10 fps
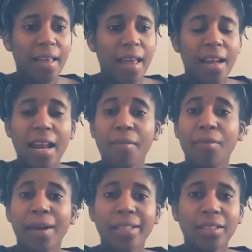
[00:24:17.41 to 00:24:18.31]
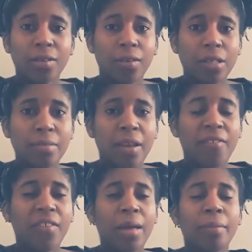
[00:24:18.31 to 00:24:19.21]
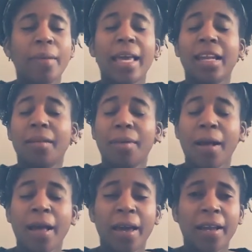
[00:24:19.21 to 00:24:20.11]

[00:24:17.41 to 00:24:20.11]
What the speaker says: And I have a right to go onto my family, my head up high,